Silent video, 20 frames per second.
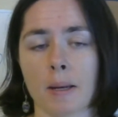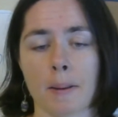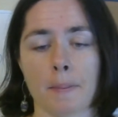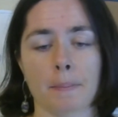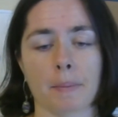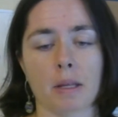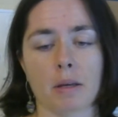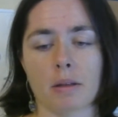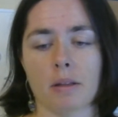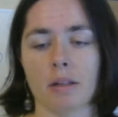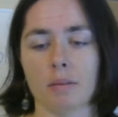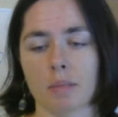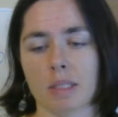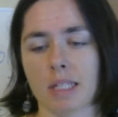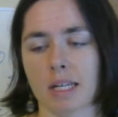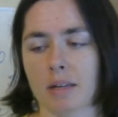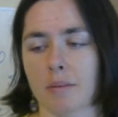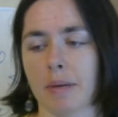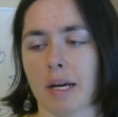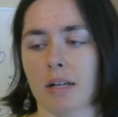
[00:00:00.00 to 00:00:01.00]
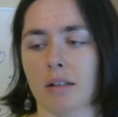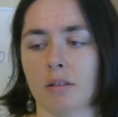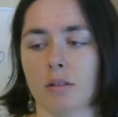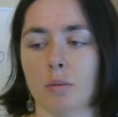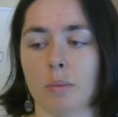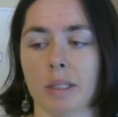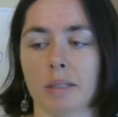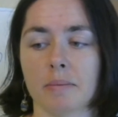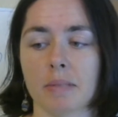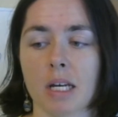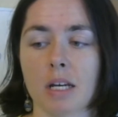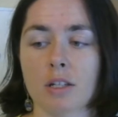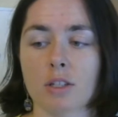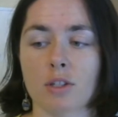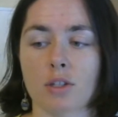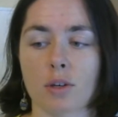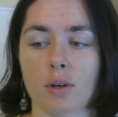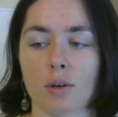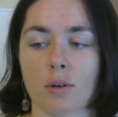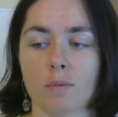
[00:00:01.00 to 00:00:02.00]
let me take it back a little bit.
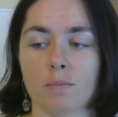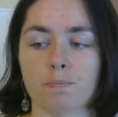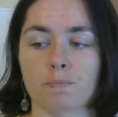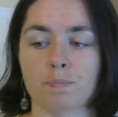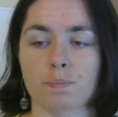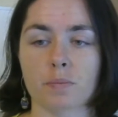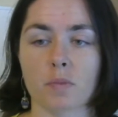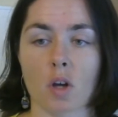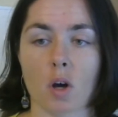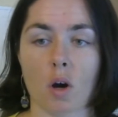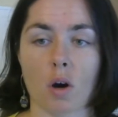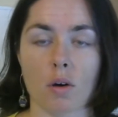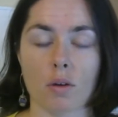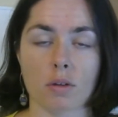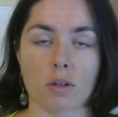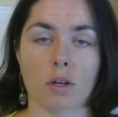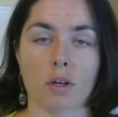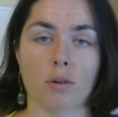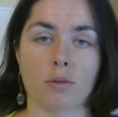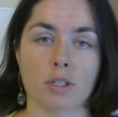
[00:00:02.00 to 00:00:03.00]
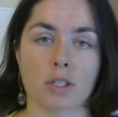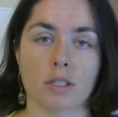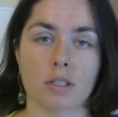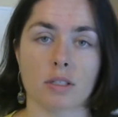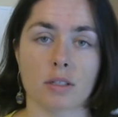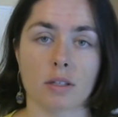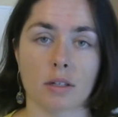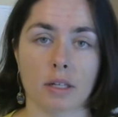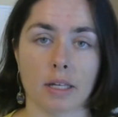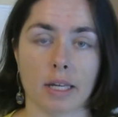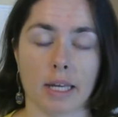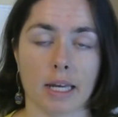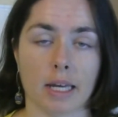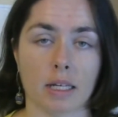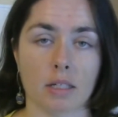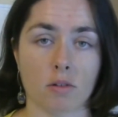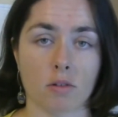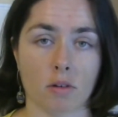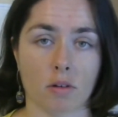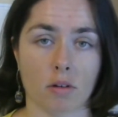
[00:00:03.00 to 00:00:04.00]
So all the coaches
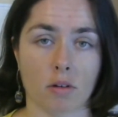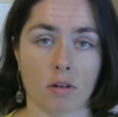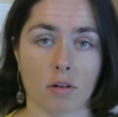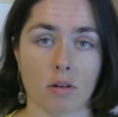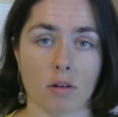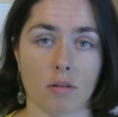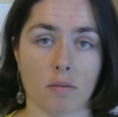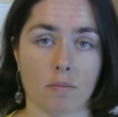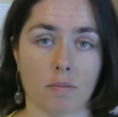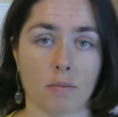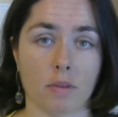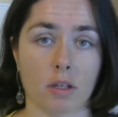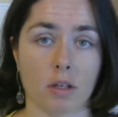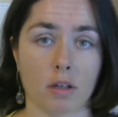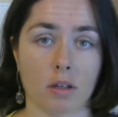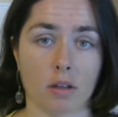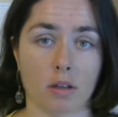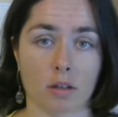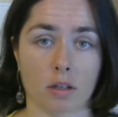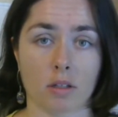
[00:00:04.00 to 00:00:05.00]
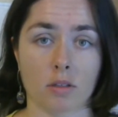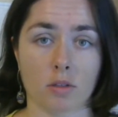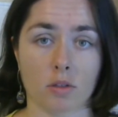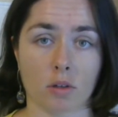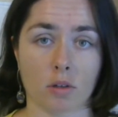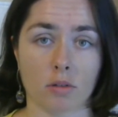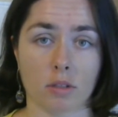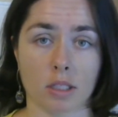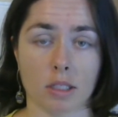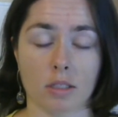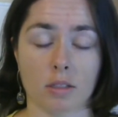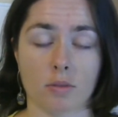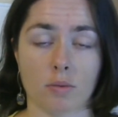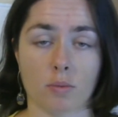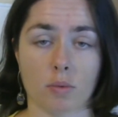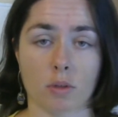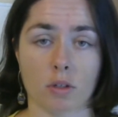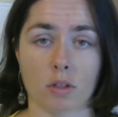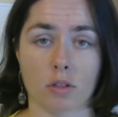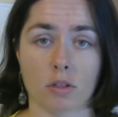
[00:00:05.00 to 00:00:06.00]
and the consultants
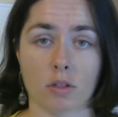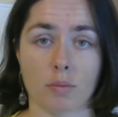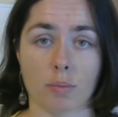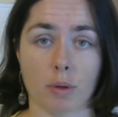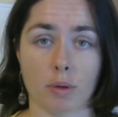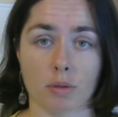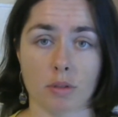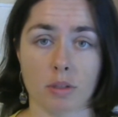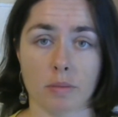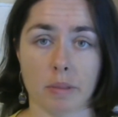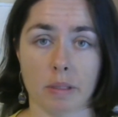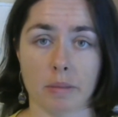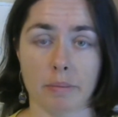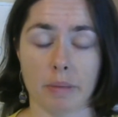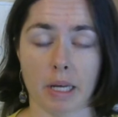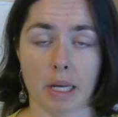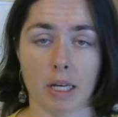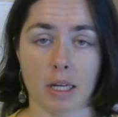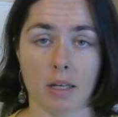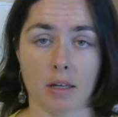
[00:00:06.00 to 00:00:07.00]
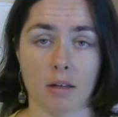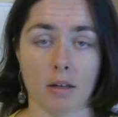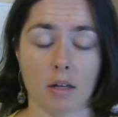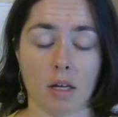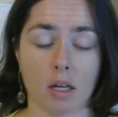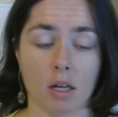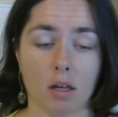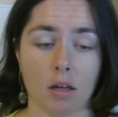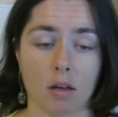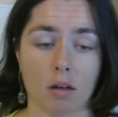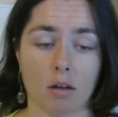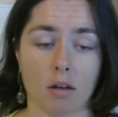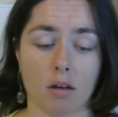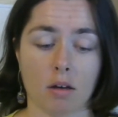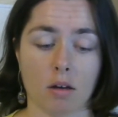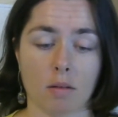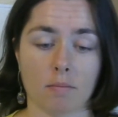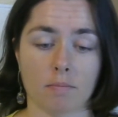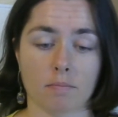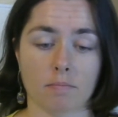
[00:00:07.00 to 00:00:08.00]
were supposed to be paid
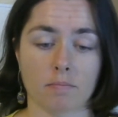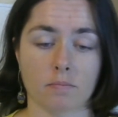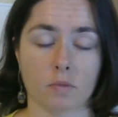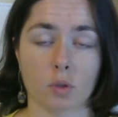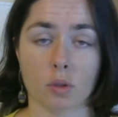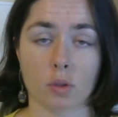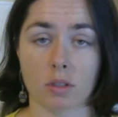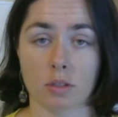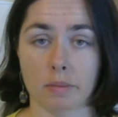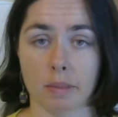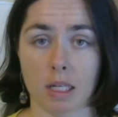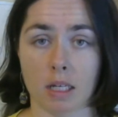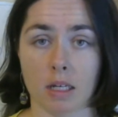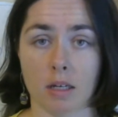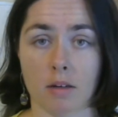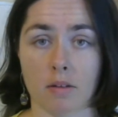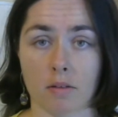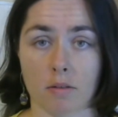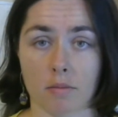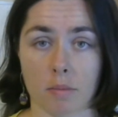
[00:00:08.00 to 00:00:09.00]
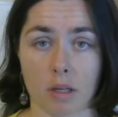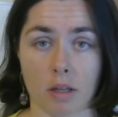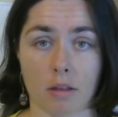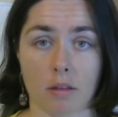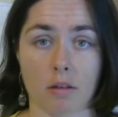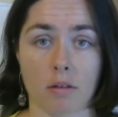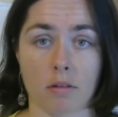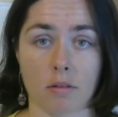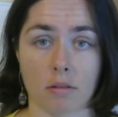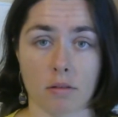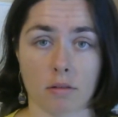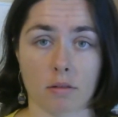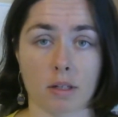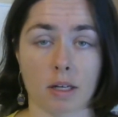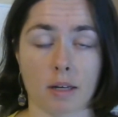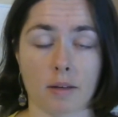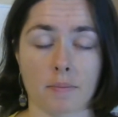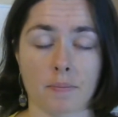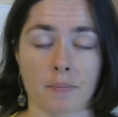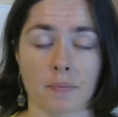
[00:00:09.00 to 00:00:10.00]
towards the beginning of the month.
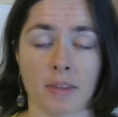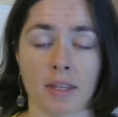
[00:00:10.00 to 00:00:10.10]
Okay,